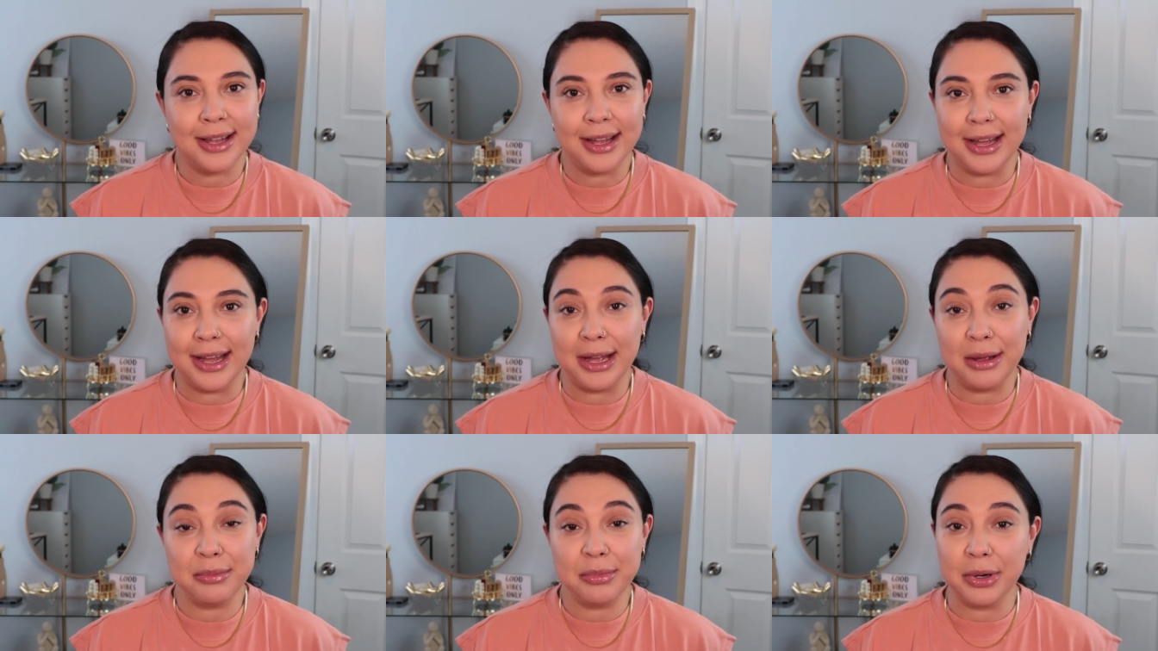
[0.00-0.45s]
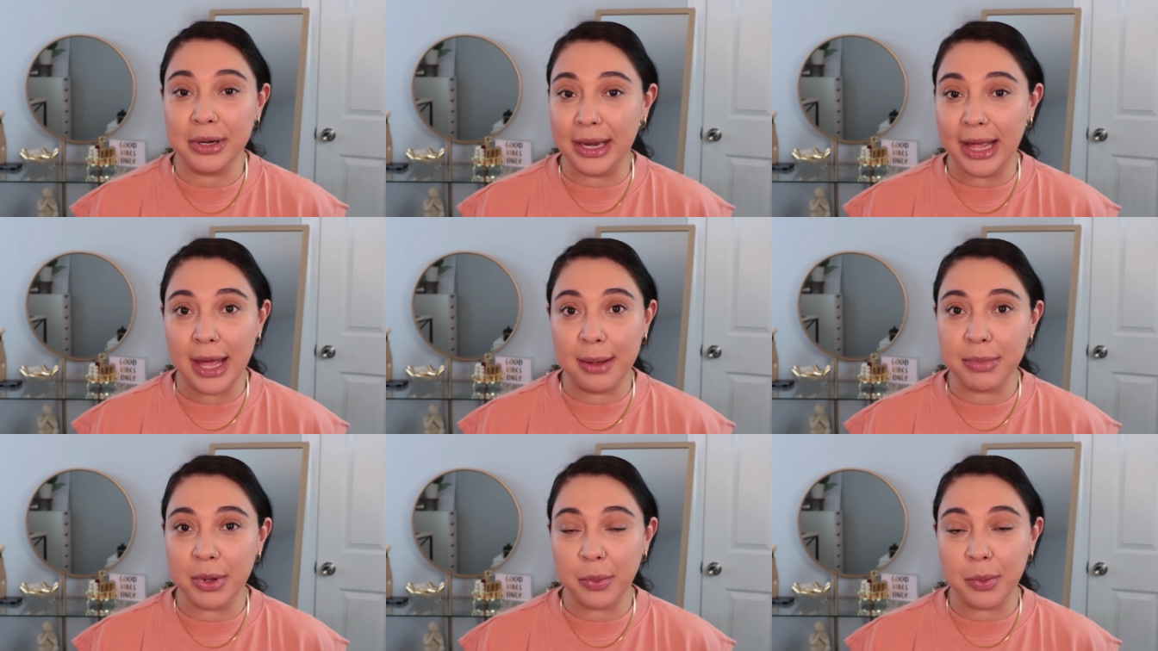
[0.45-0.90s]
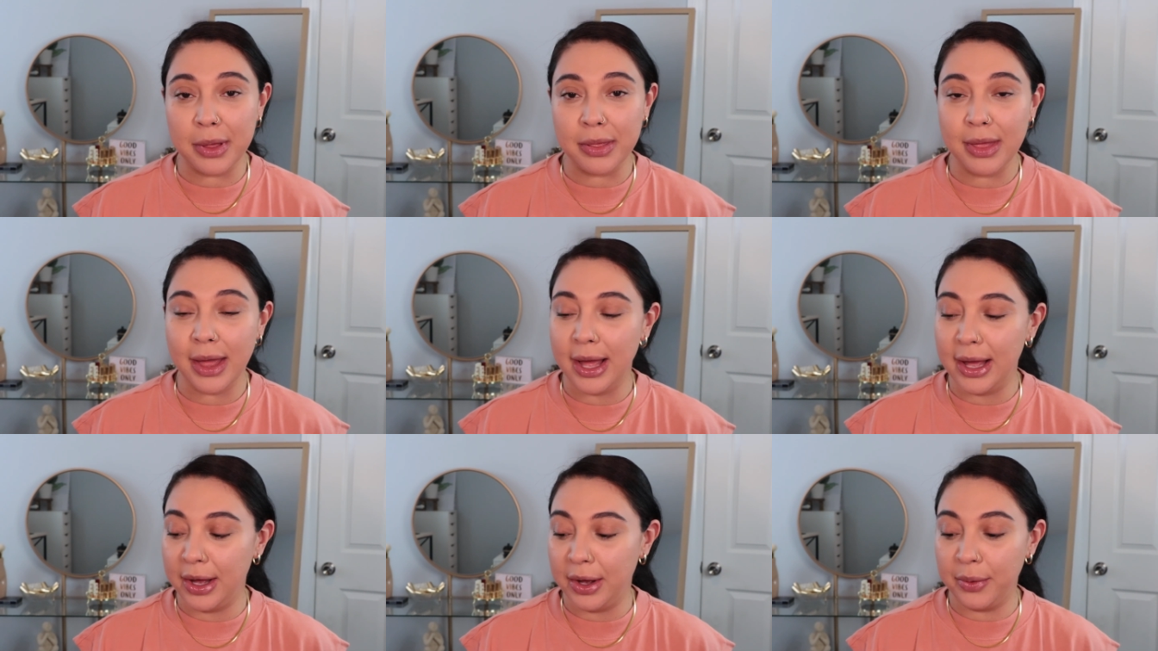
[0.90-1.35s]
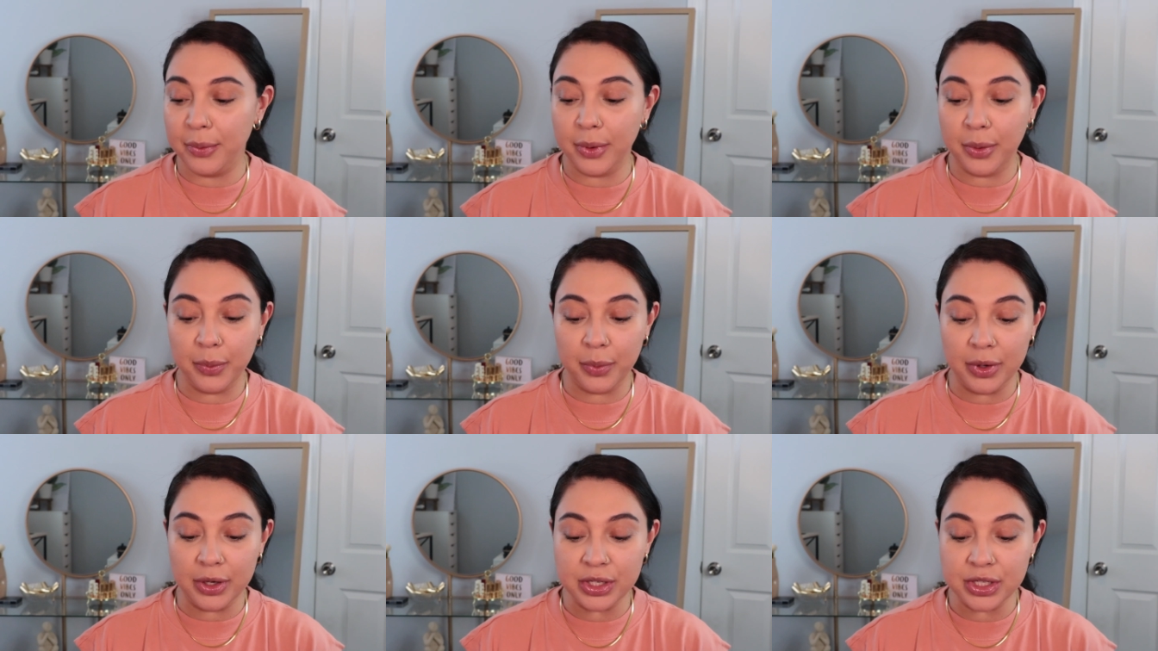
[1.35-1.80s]
I'm pretty happy with how
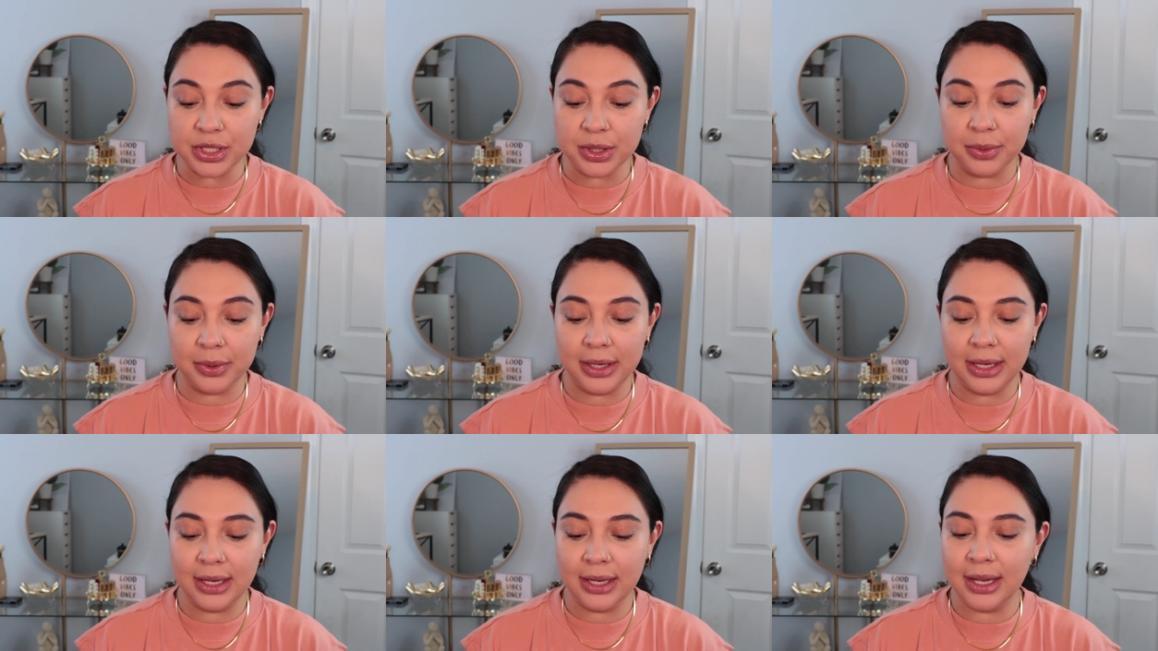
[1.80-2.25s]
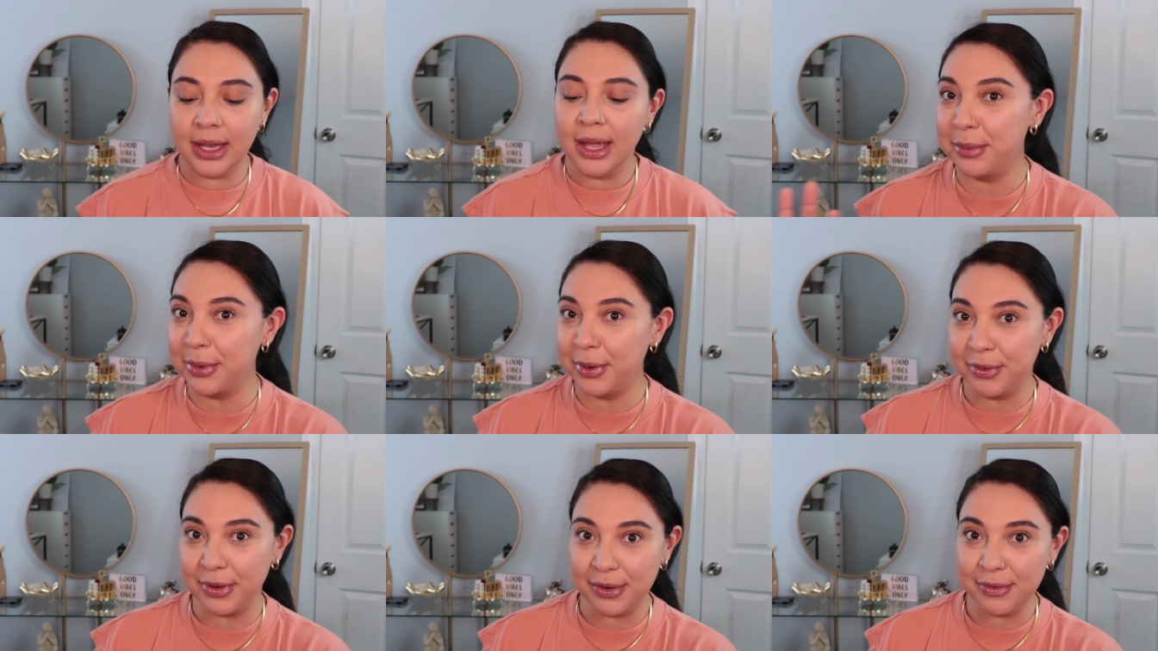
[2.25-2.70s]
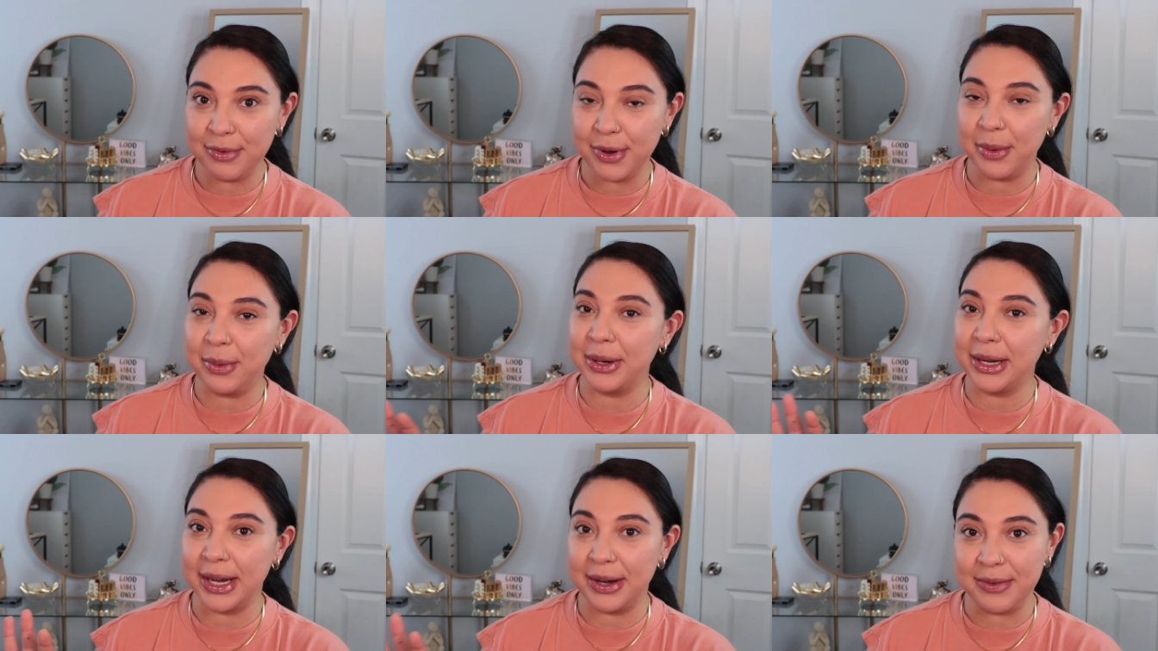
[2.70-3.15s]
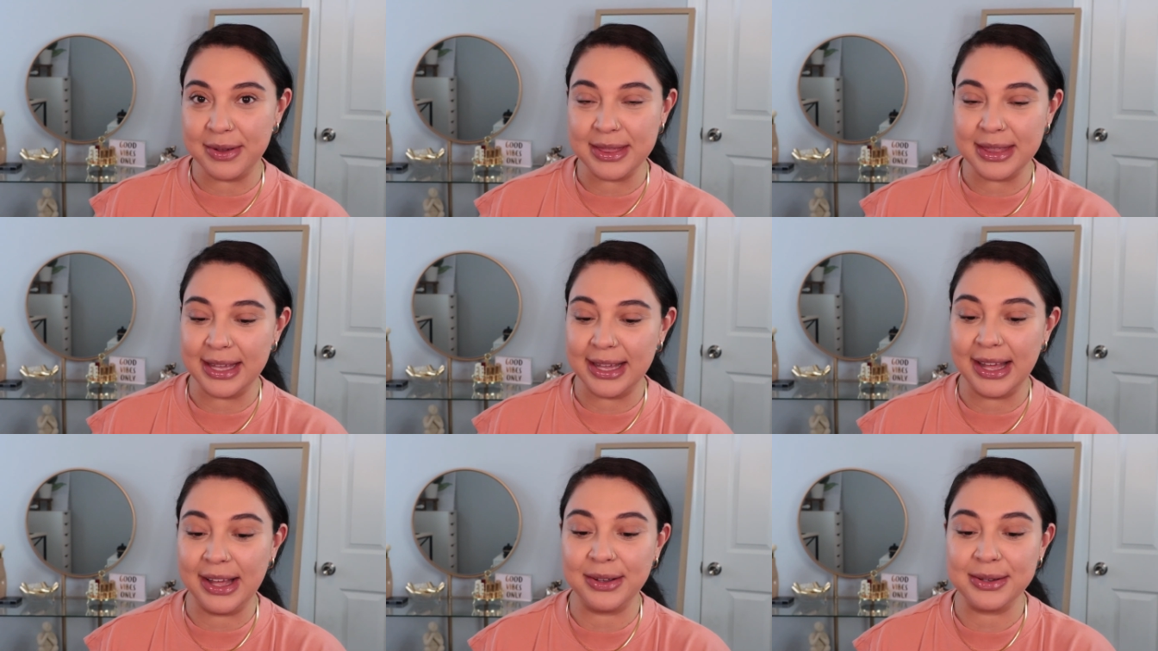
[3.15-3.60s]
we're doing. Moving forward,
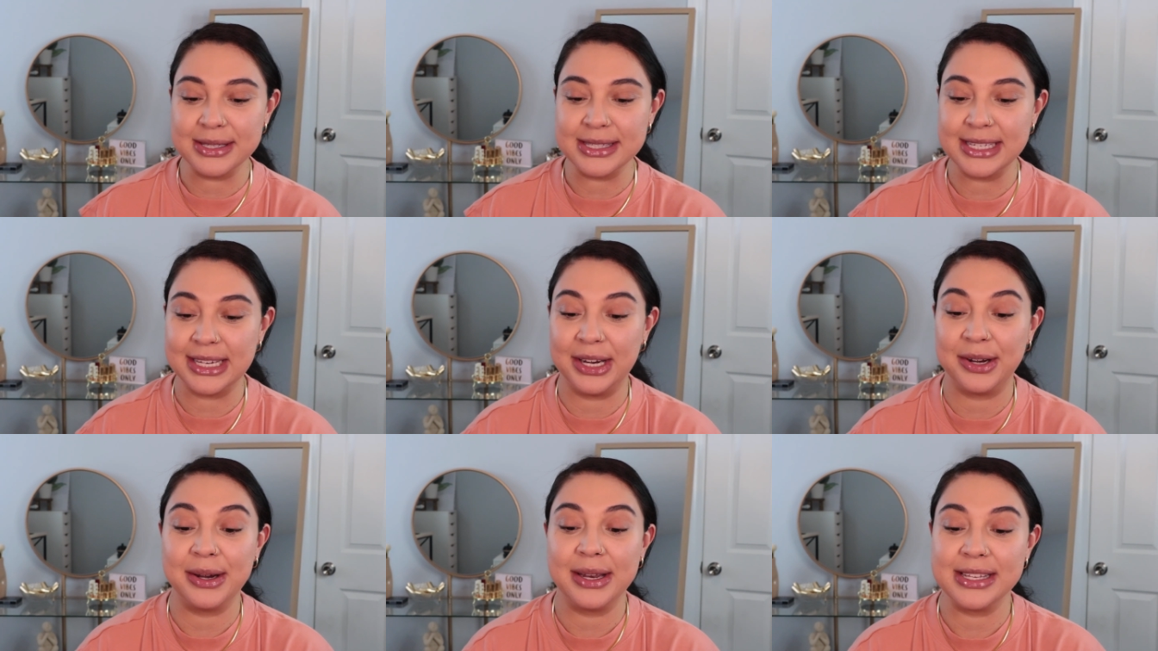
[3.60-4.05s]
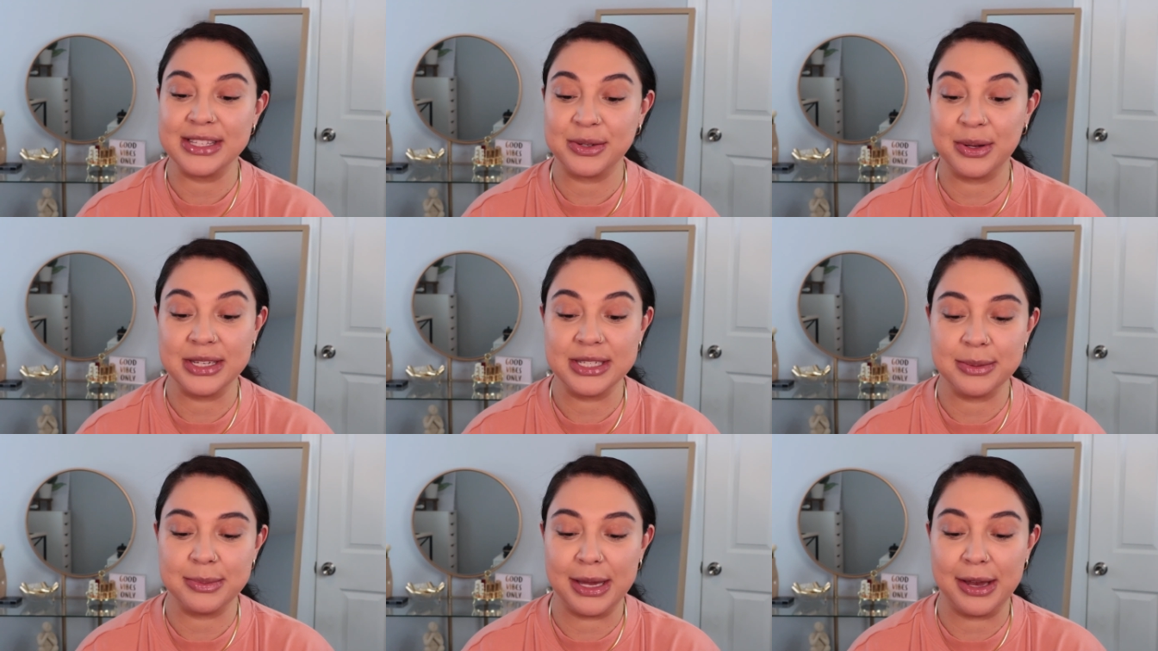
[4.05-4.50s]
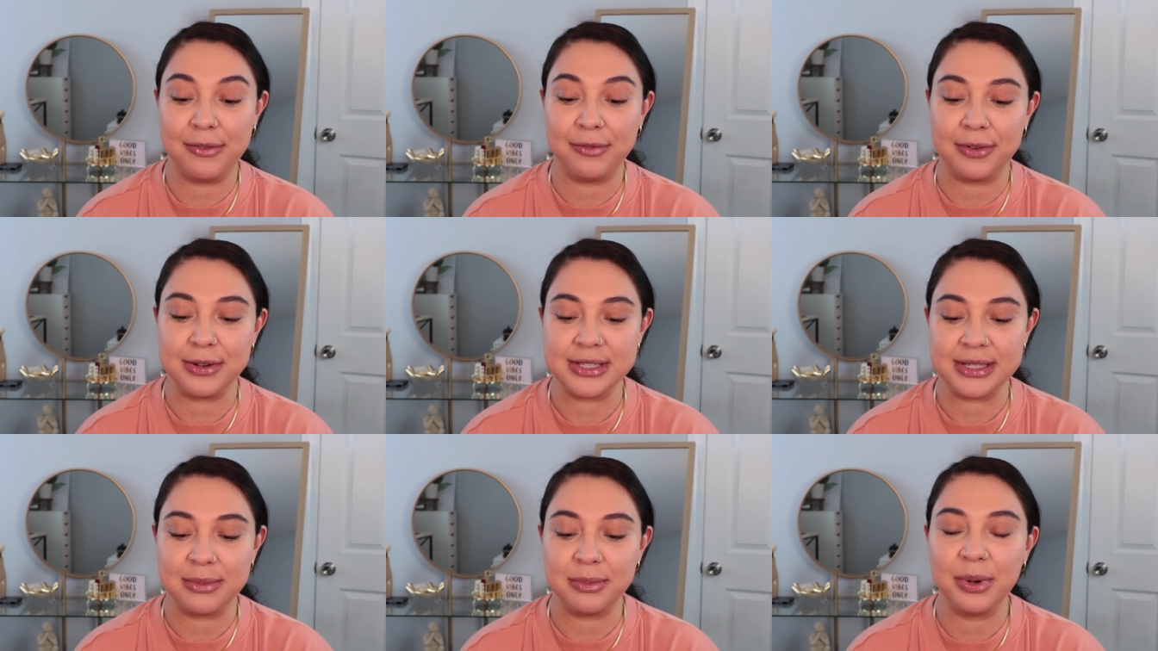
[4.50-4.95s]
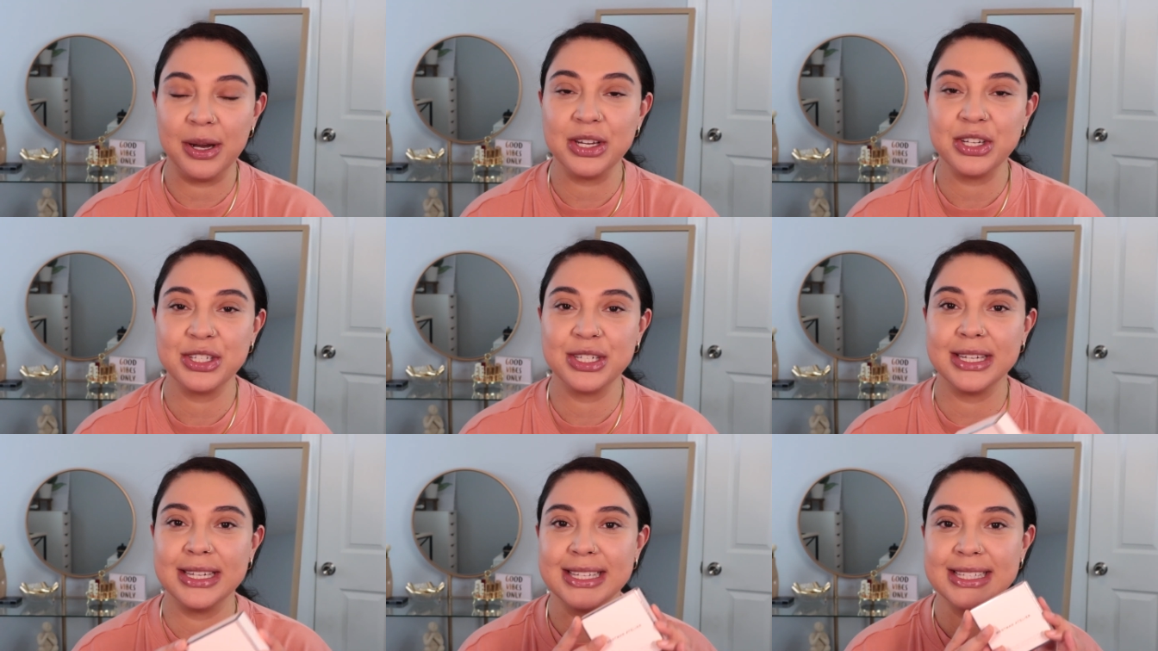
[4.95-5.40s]
everything else here is going to be first
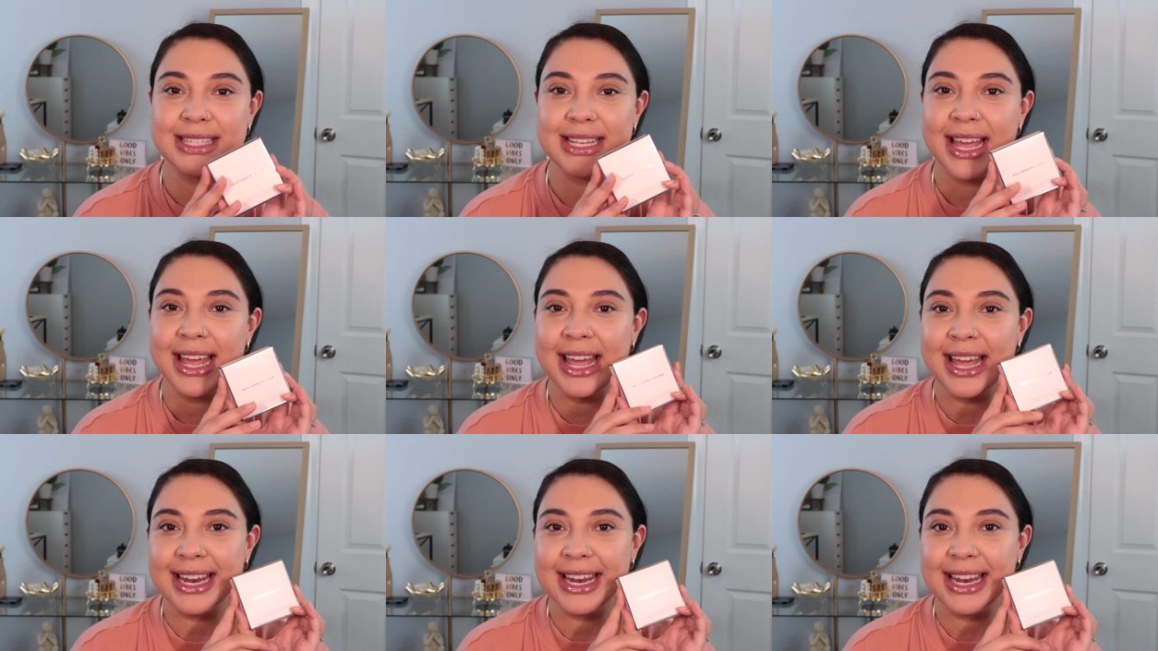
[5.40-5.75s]
impressions.